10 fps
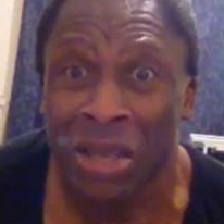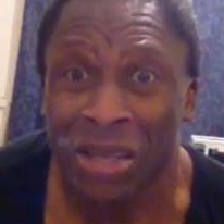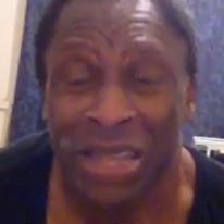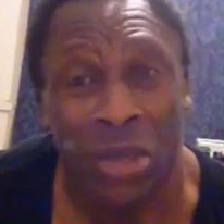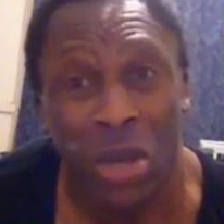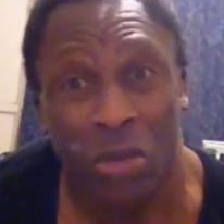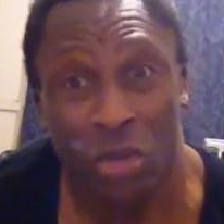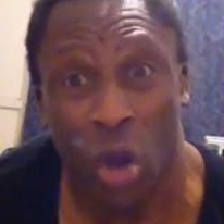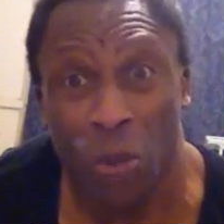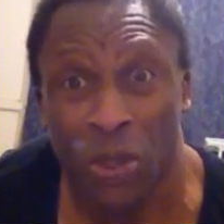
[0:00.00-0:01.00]
They're doing
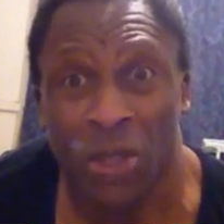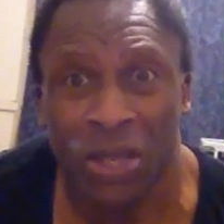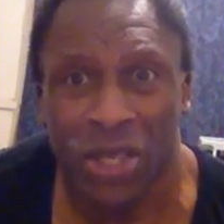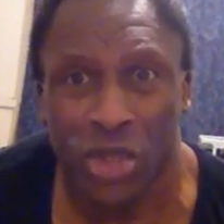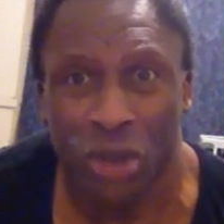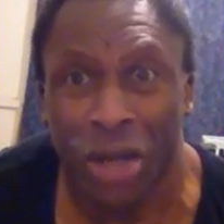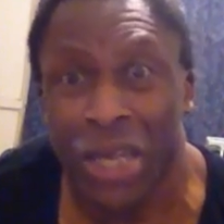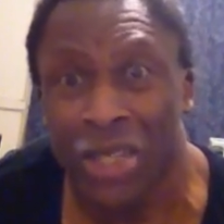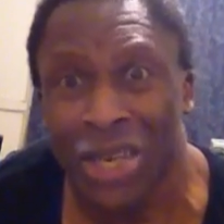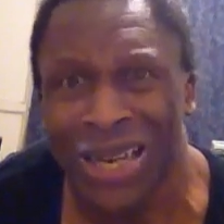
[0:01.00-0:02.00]
jobs, they're
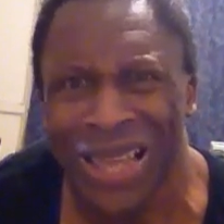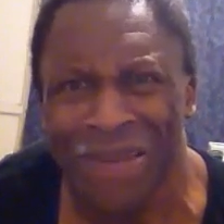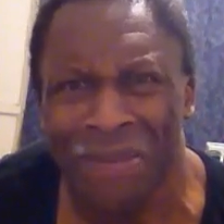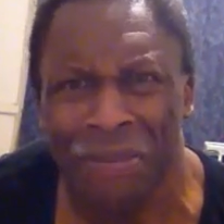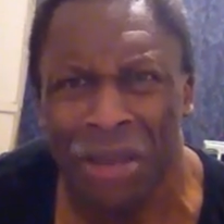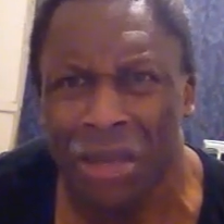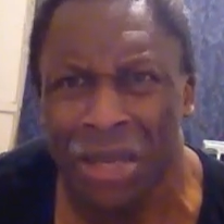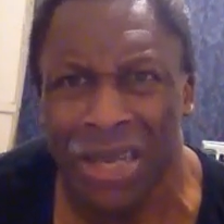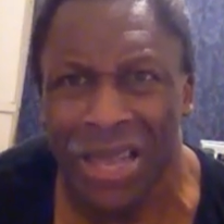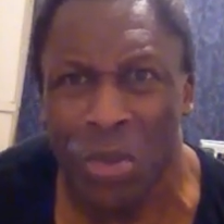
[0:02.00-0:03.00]
struggling to live, and
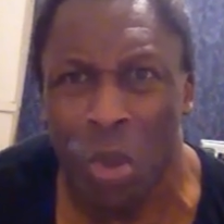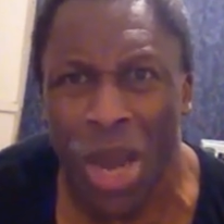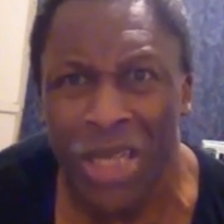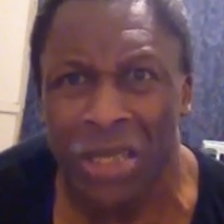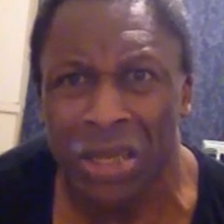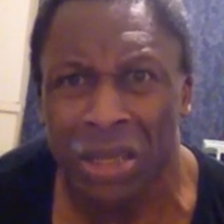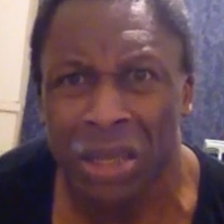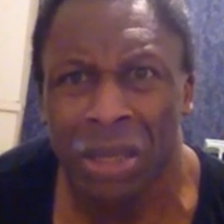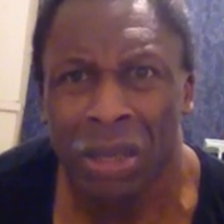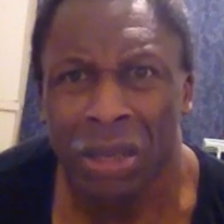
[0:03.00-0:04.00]
they're white.
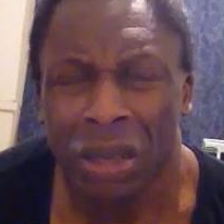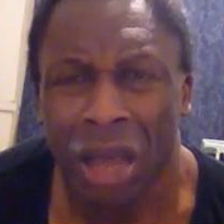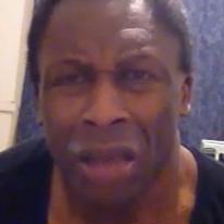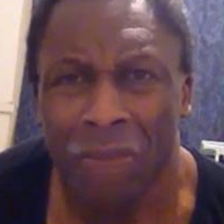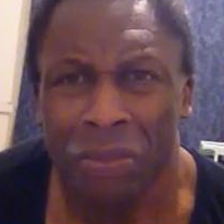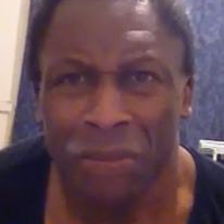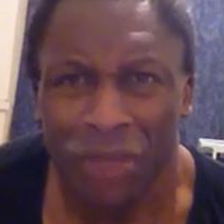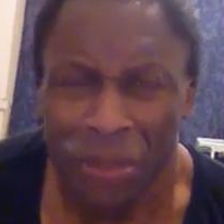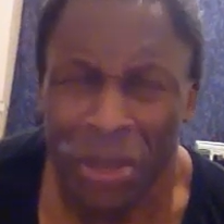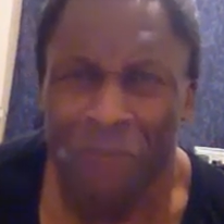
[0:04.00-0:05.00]

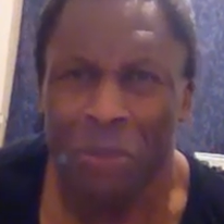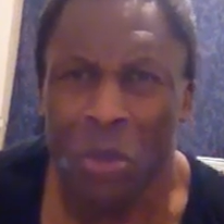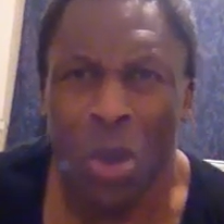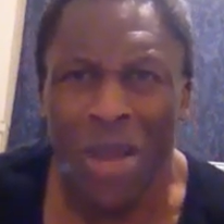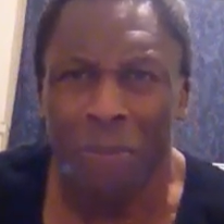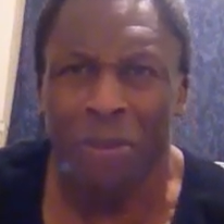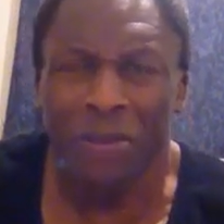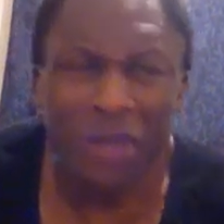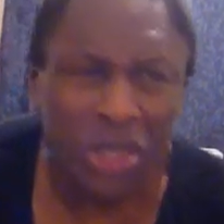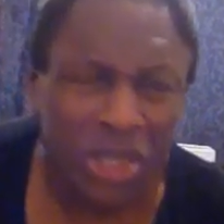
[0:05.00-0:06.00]
If the white
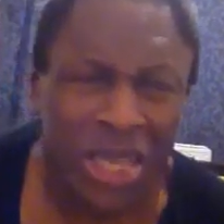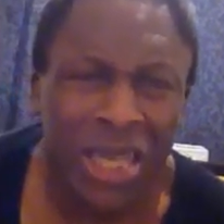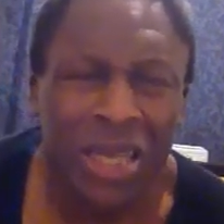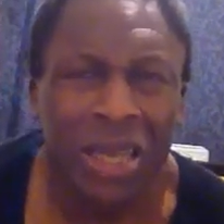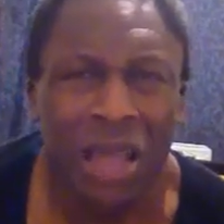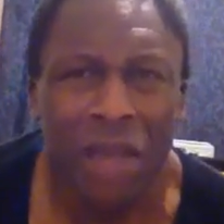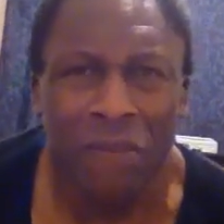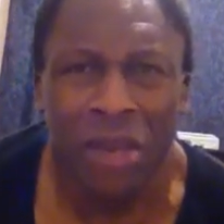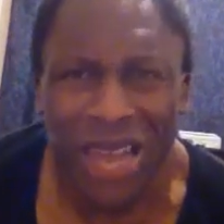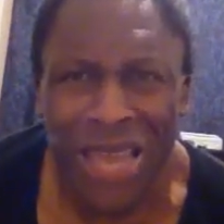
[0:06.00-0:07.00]
privilege thing,
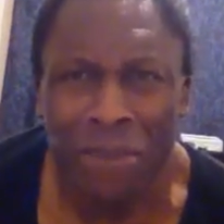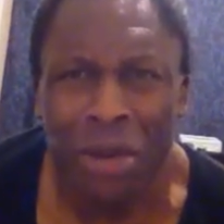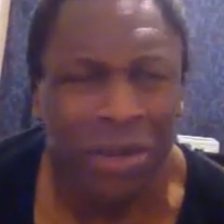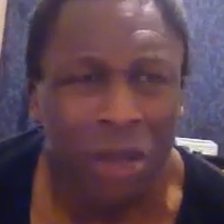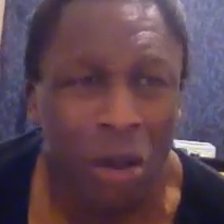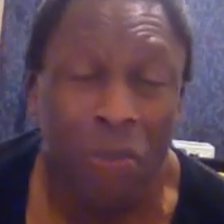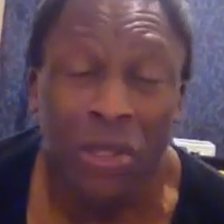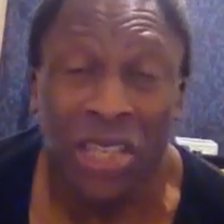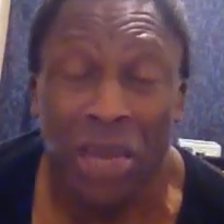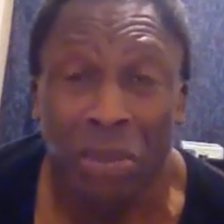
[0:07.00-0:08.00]
if the label,
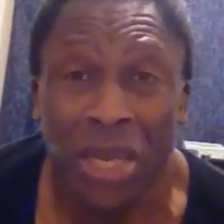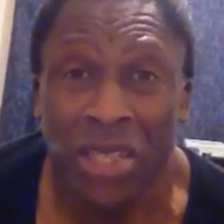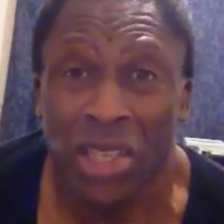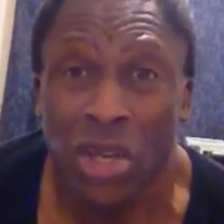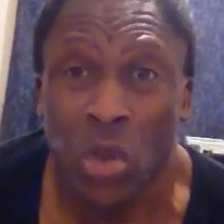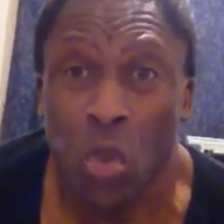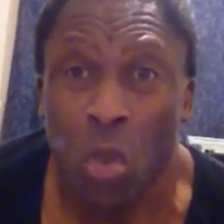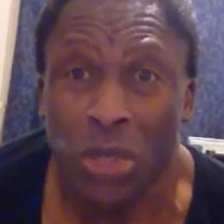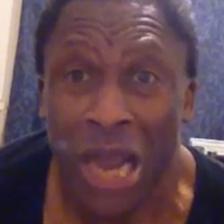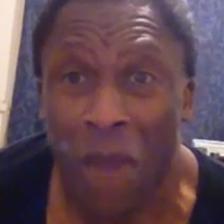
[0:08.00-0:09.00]
obviously it means that you can
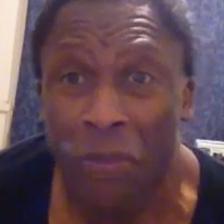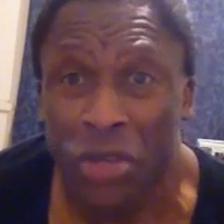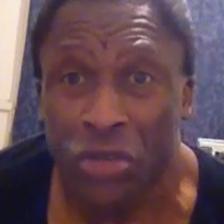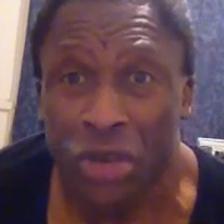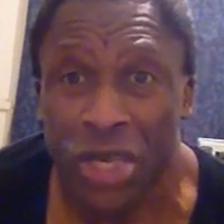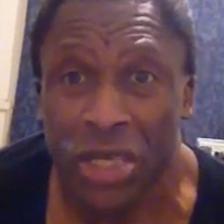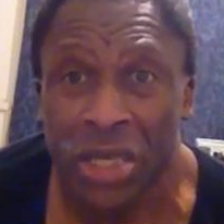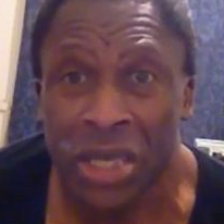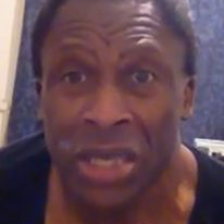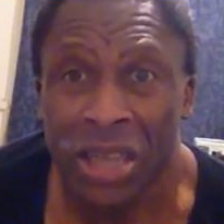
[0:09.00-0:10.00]
walk down the street
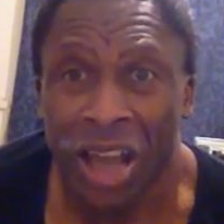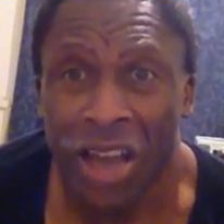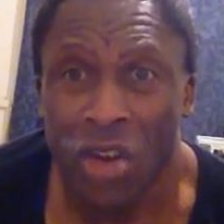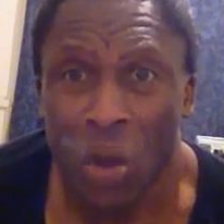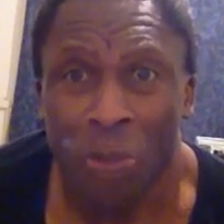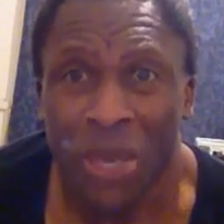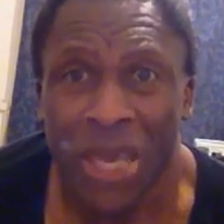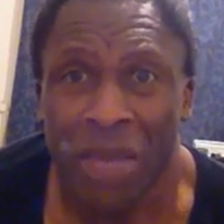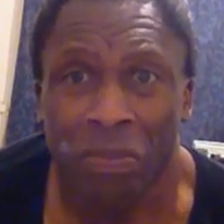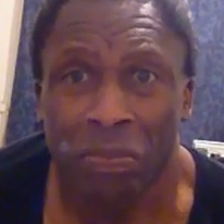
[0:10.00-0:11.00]
and not
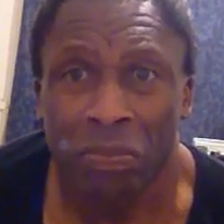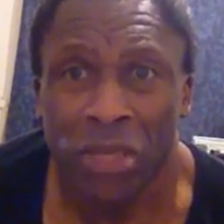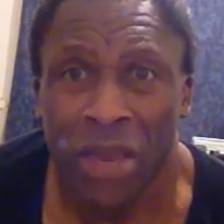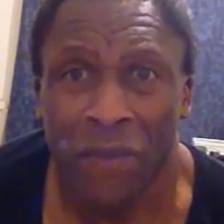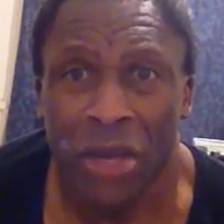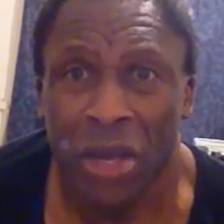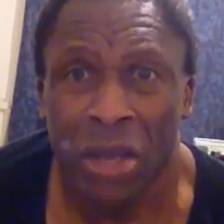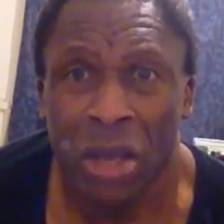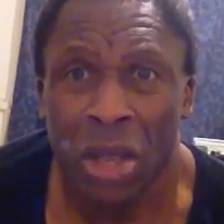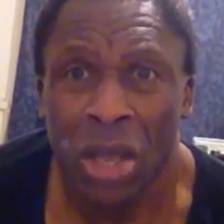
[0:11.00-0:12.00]
be given
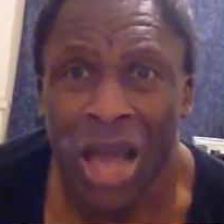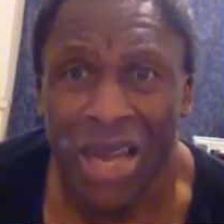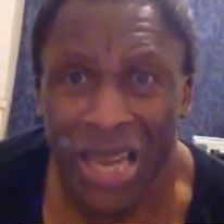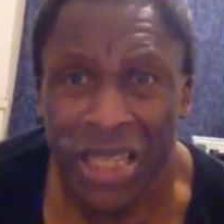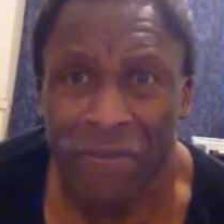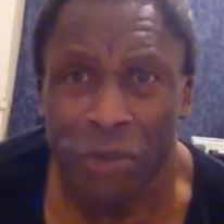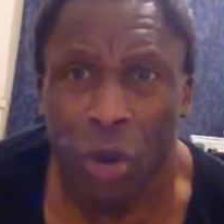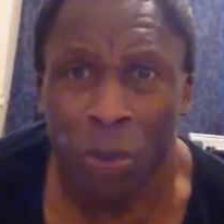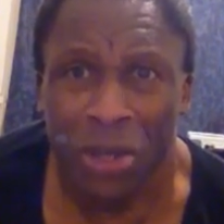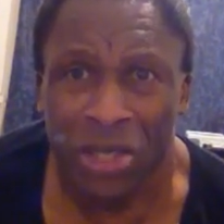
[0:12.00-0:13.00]
a negative
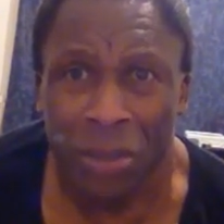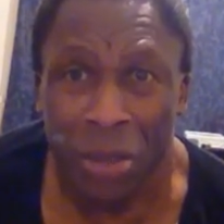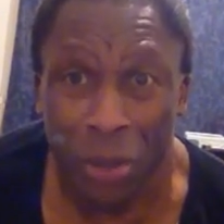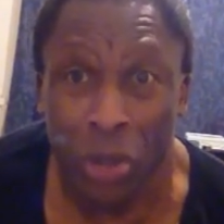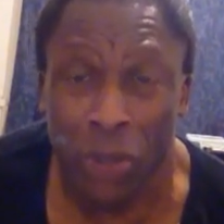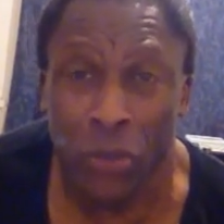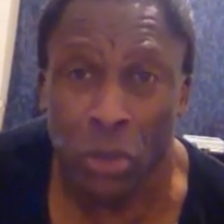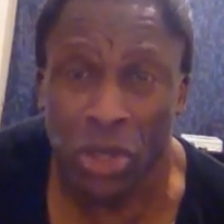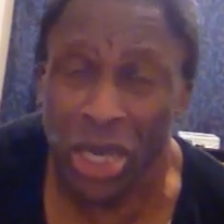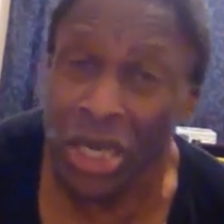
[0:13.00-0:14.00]
look by somebody because of
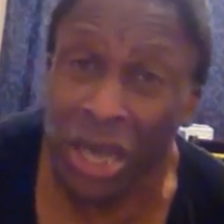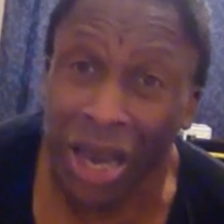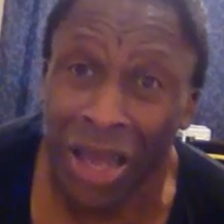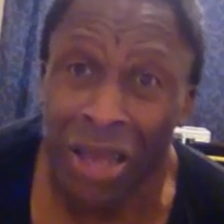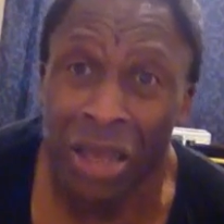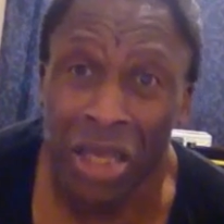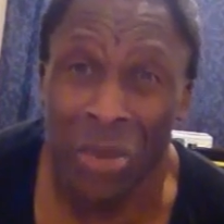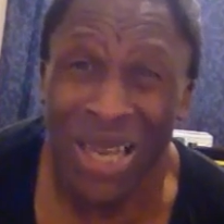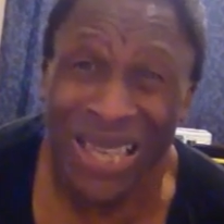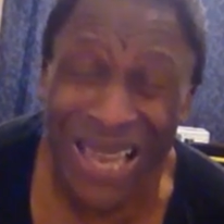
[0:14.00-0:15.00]
your skin colour.
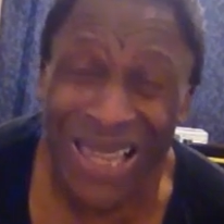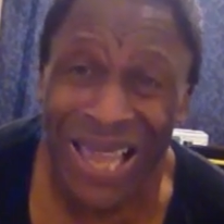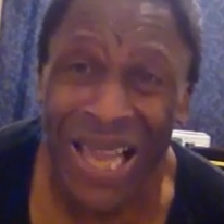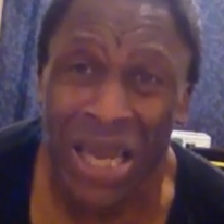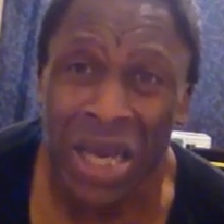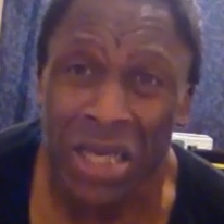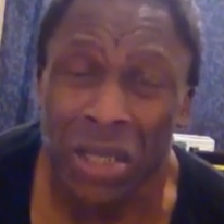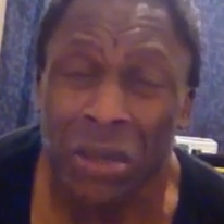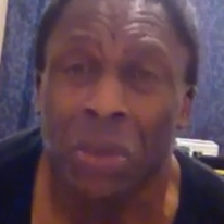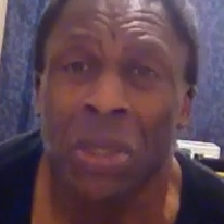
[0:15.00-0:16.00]
So I get that, I
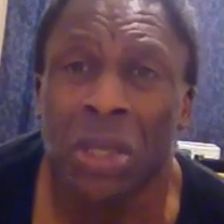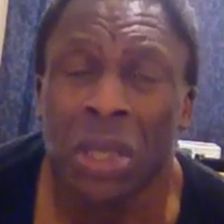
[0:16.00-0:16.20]
do.